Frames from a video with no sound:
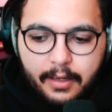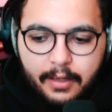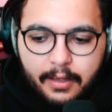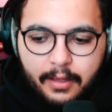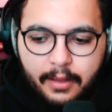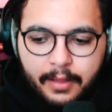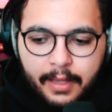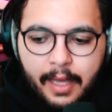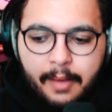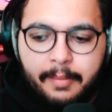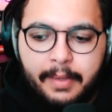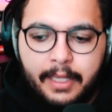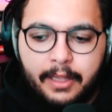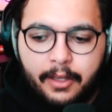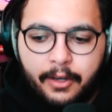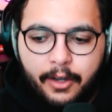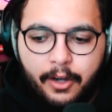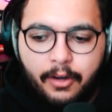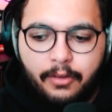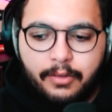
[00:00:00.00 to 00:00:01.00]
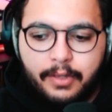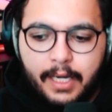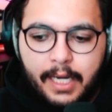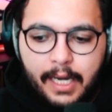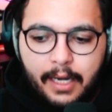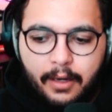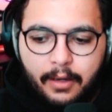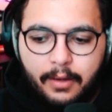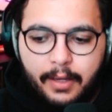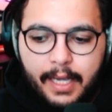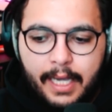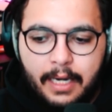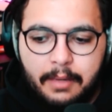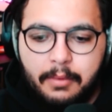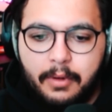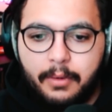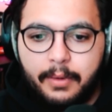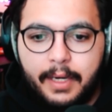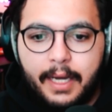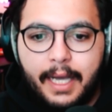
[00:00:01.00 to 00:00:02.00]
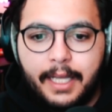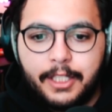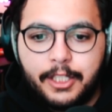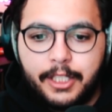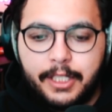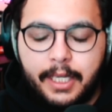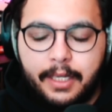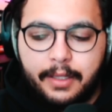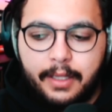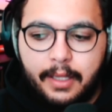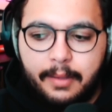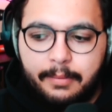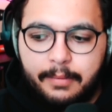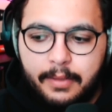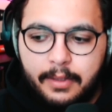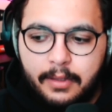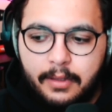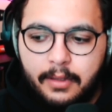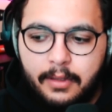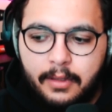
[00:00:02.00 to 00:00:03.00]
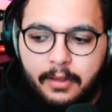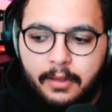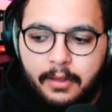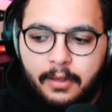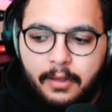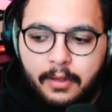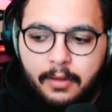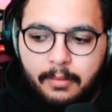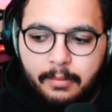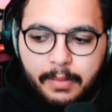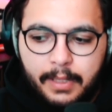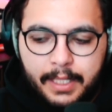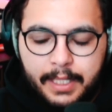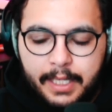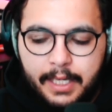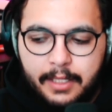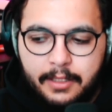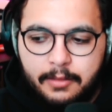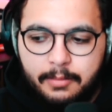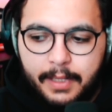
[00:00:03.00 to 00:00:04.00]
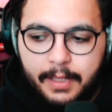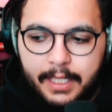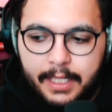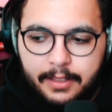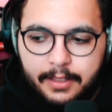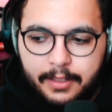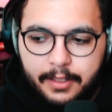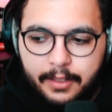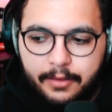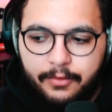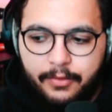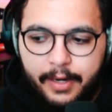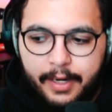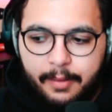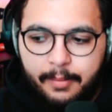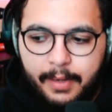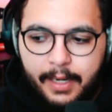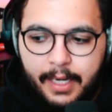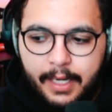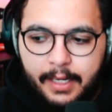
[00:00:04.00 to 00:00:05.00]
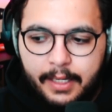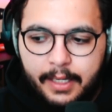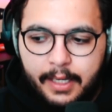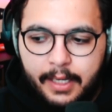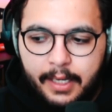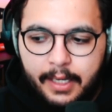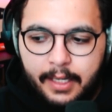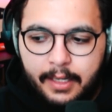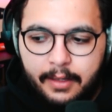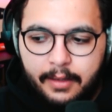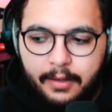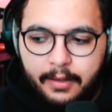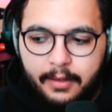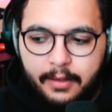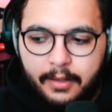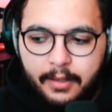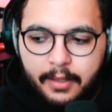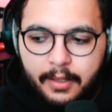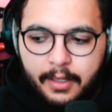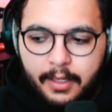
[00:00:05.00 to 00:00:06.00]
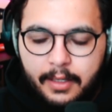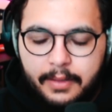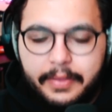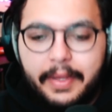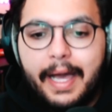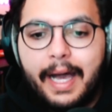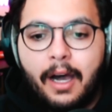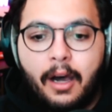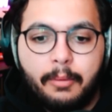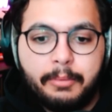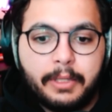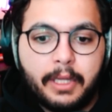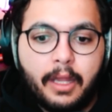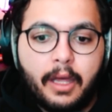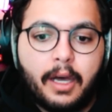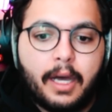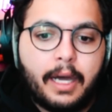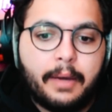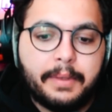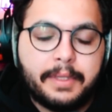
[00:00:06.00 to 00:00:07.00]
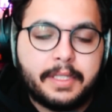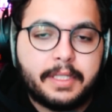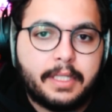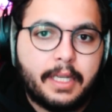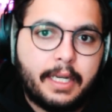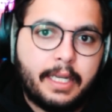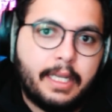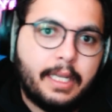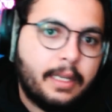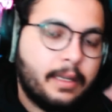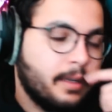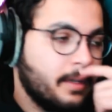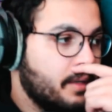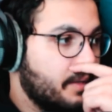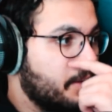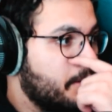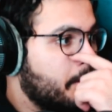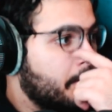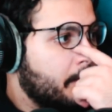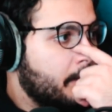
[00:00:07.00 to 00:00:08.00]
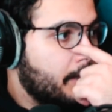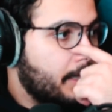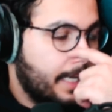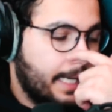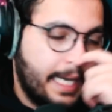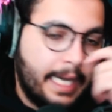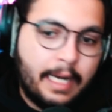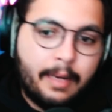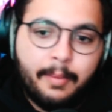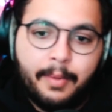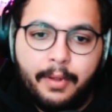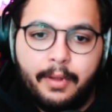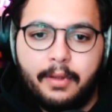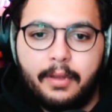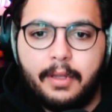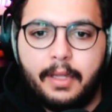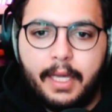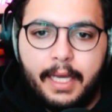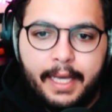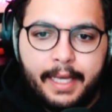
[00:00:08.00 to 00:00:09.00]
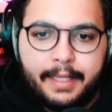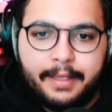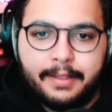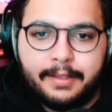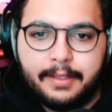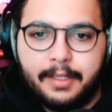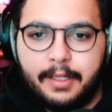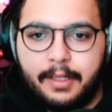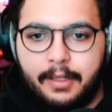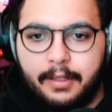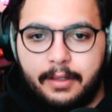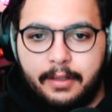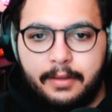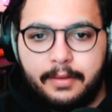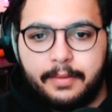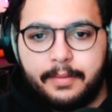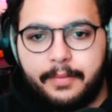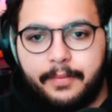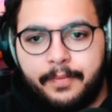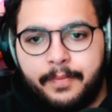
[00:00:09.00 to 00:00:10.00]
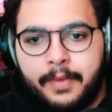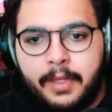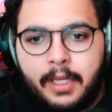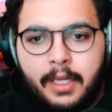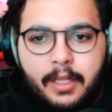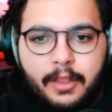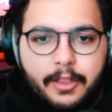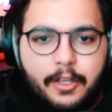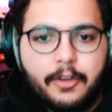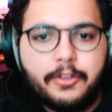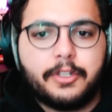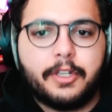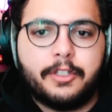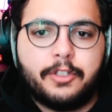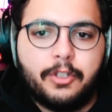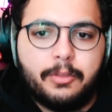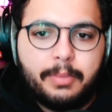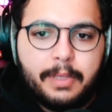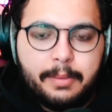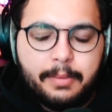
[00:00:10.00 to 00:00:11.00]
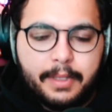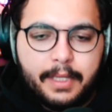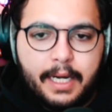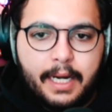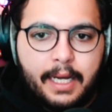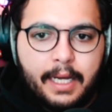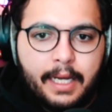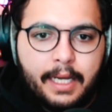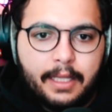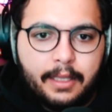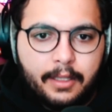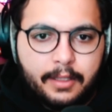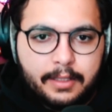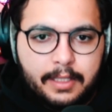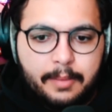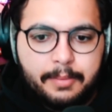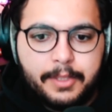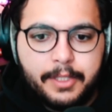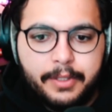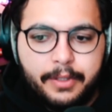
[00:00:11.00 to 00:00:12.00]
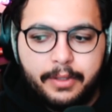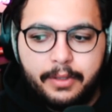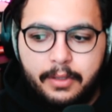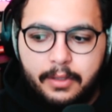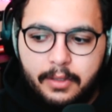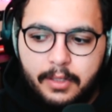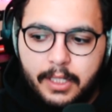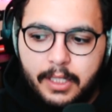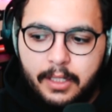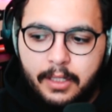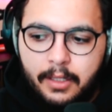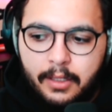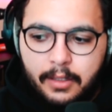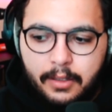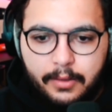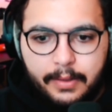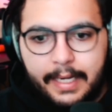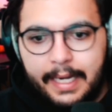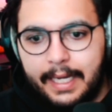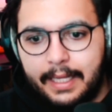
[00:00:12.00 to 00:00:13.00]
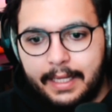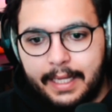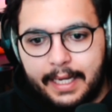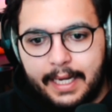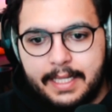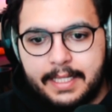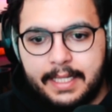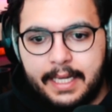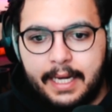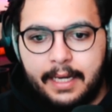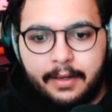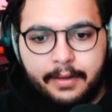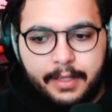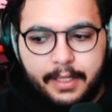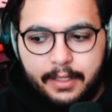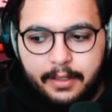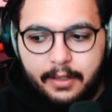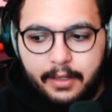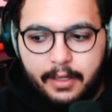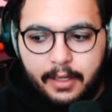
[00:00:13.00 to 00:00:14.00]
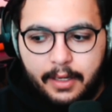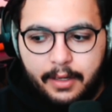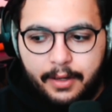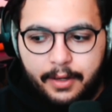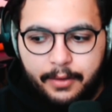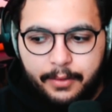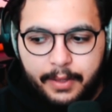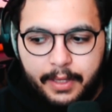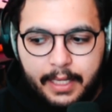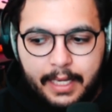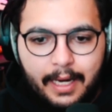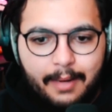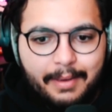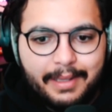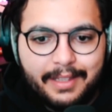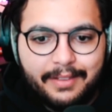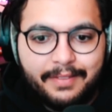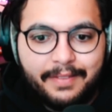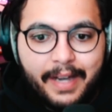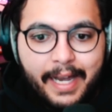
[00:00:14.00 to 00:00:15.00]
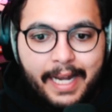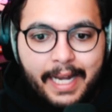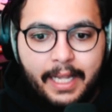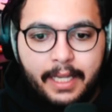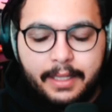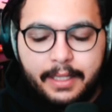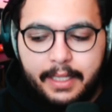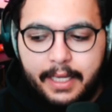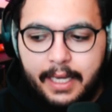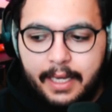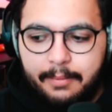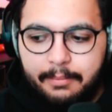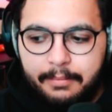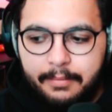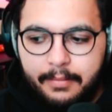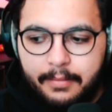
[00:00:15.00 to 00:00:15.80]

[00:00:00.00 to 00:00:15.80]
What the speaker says: let me look over how Animal would IGL them, because Bucky's a good friend of mine, and that helped a lot. I would study Animal, and so those are two people that I looked up to, right? Like I said, I don't really care about the fighting in the game.